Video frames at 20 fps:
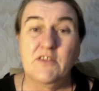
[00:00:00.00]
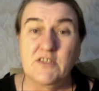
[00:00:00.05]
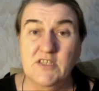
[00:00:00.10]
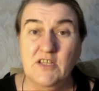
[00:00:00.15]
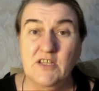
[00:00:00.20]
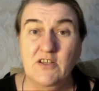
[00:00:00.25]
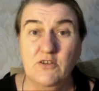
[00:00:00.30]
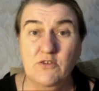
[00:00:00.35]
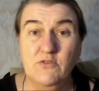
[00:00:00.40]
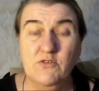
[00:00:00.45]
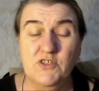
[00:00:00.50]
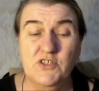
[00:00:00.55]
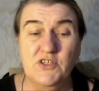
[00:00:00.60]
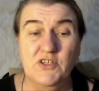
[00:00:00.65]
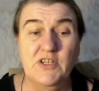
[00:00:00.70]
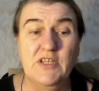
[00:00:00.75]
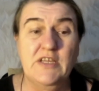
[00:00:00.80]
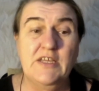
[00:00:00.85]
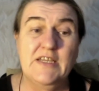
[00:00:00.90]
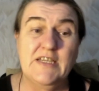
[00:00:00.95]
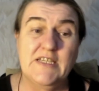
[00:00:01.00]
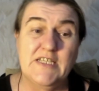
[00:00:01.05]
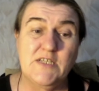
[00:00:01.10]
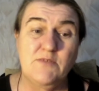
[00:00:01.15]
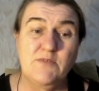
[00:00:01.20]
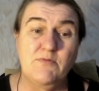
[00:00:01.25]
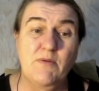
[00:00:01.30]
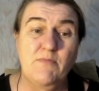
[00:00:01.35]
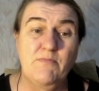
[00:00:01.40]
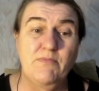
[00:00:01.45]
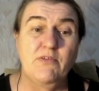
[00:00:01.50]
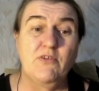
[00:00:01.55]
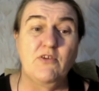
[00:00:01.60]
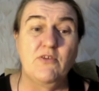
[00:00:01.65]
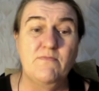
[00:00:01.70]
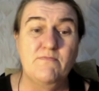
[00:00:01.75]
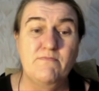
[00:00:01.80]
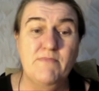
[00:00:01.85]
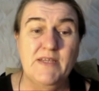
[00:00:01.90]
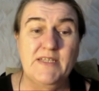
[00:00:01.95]
solution is to employ
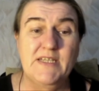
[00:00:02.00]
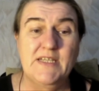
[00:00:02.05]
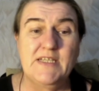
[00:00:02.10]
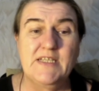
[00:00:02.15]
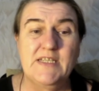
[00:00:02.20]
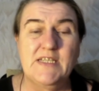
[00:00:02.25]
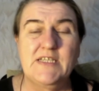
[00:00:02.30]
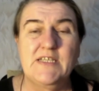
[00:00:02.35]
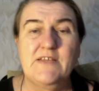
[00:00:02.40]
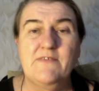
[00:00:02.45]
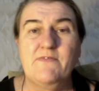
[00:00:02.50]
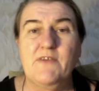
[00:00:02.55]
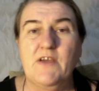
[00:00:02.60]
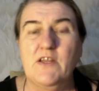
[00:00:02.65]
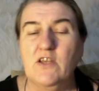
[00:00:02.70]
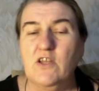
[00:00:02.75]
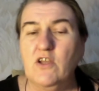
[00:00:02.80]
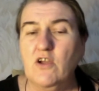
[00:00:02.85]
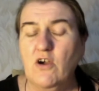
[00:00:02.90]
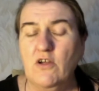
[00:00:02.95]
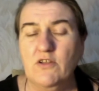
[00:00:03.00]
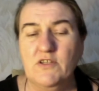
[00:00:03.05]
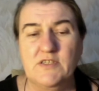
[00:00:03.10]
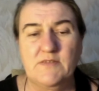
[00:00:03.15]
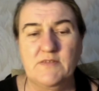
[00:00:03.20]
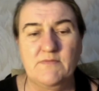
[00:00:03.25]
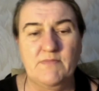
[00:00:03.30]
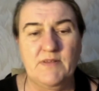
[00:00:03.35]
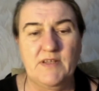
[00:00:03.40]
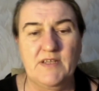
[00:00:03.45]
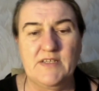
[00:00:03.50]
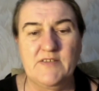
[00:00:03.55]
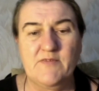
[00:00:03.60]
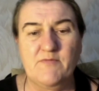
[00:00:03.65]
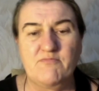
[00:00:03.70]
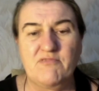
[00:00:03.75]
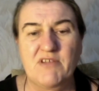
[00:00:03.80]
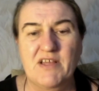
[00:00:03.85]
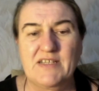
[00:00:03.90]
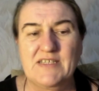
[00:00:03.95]
meditative and contemplative
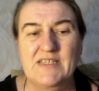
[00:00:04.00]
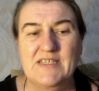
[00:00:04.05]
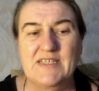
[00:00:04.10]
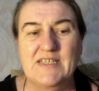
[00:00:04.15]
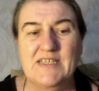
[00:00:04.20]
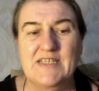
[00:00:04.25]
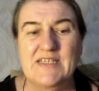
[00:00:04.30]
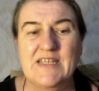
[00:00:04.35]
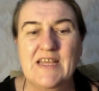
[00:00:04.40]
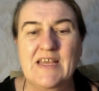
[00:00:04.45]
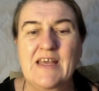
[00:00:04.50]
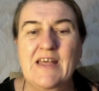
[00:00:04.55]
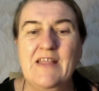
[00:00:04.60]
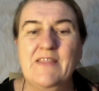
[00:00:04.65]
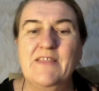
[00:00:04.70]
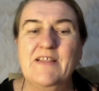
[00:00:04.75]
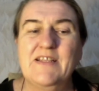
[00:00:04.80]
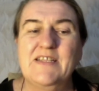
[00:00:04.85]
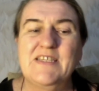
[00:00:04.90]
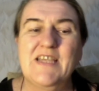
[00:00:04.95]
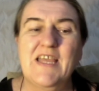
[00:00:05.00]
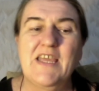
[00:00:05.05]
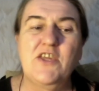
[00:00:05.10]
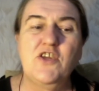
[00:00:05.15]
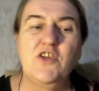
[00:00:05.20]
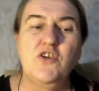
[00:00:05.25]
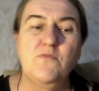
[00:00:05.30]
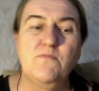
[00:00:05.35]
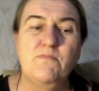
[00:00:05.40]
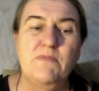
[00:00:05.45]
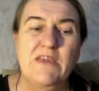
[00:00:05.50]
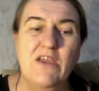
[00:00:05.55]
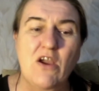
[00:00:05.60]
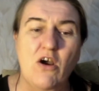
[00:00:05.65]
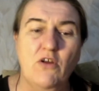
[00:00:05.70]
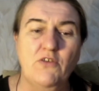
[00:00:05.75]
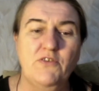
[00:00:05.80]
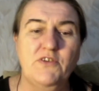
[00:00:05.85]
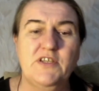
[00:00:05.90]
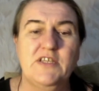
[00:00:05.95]
practices that take you
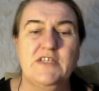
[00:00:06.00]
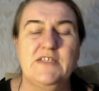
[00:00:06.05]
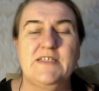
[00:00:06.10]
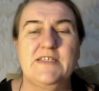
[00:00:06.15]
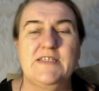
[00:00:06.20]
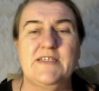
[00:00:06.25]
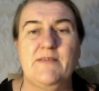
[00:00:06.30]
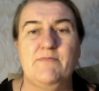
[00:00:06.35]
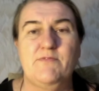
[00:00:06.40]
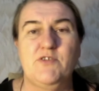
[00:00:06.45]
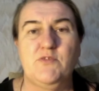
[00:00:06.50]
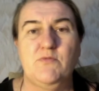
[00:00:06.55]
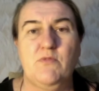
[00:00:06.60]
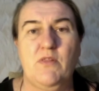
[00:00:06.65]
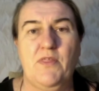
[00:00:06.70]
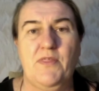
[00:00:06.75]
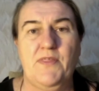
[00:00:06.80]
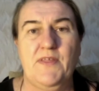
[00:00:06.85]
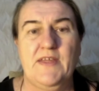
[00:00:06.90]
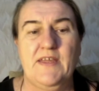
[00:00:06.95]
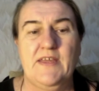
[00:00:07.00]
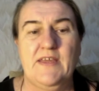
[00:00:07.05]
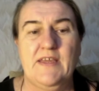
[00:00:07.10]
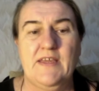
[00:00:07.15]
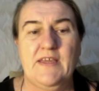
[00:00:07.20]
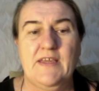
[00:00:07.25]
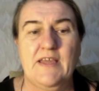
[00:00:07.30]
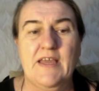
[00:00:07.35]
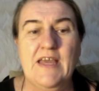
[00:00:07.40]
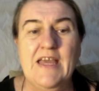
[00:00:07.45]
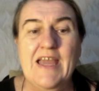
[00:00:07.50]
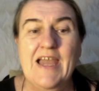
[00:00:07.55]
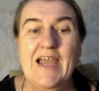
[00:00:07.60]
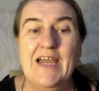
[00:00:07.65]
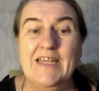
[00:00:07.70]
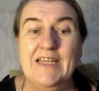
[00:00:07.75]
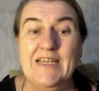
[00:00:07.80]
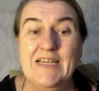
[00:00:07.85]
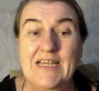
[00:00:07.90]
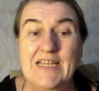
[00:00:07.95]
beyond conceptual thinking
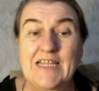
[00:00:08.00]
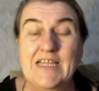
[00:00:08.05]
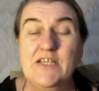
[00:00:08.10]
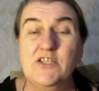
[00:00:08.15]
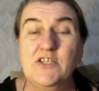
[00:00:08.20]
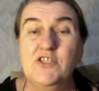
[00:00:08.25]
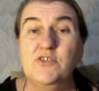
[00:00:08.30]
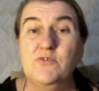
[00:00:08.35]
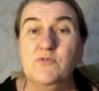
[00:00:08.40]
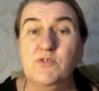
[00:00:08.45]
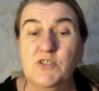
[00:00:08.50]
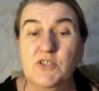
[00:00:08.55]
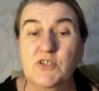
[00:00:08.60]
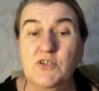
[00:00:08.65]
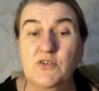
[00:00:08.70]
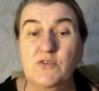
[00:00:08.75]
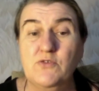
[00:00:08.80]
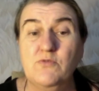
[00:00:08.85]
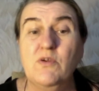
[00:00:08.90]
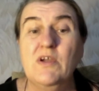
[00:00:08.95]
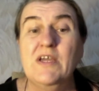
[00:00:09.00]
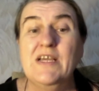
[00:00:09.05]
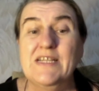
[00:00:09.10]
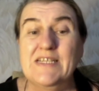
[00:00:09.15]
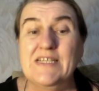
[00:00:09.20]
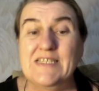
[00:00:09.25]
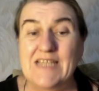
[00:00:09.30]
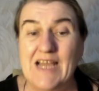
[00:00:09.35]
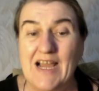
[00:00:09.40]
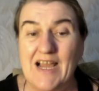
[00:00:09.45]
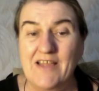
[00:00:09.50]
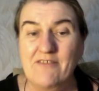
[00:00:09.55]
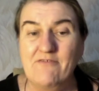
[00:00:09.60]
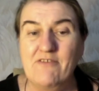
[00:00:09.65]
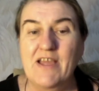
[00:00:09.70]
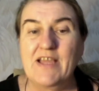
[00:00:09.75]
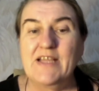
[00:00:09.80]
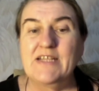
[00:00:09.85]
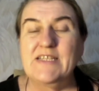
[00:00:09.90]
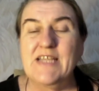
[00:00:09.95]
and lead you to
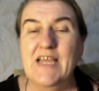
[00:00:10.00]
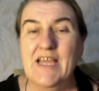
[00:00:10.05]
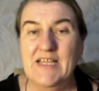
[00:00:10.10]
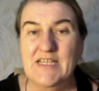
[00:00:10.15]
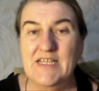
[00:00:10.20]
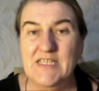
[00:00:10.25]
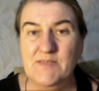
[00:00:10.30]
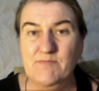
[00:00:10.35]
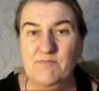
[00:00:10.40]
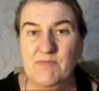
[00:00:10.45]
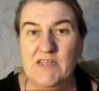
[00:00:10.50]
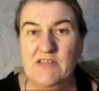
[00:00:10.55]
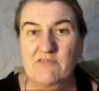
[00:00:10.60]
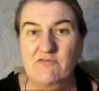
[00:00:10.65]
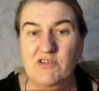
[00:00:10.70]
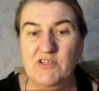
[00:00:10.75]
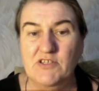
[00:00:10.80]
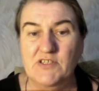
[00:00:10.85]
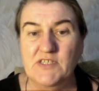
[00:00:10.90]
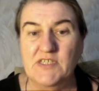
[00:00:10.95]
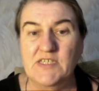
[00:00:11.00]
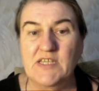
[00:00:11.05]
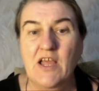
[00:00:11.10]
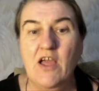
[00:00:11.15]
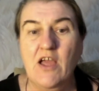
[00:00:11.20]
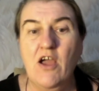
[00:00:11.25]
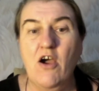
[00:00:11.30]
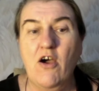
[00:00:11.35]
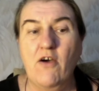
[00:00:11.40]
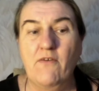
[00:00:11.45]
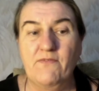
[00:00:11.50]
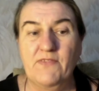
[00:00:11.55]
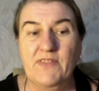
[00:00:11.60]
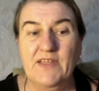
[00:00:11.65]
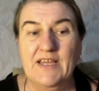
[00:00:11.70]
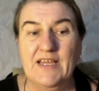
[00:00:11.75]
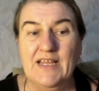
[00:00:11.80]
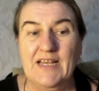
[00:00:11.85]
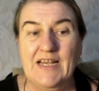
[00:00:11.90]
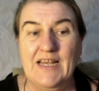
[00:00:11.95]
direct experience of the
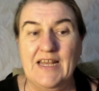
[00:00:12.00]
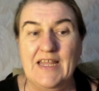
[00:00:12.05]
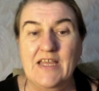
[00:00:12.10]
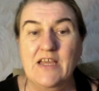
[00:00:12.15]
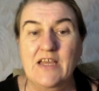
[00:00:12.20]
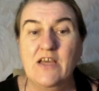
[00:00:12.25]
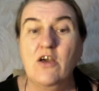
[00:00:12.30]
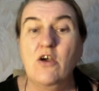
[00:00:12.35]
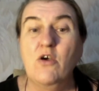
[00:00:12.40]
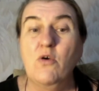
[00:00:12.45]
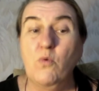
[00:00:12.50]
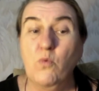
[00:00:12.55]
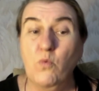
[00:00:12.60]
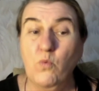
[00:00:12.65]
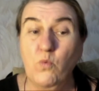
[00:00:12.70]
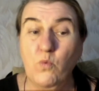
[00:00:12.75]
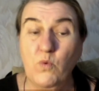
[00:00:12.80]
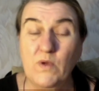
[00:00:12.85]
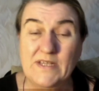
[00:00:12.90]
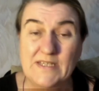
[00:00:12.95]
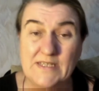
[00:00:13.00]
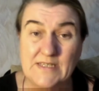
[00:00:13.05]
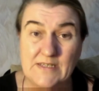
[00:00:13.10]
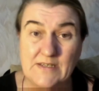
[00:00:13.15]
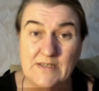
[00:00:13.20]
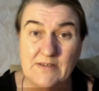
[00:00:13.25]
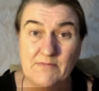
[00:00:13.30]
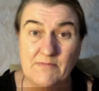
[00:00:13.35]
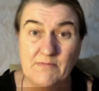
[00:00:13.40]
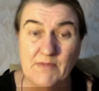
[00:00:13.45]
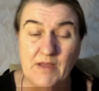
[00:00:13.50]
clear wisdom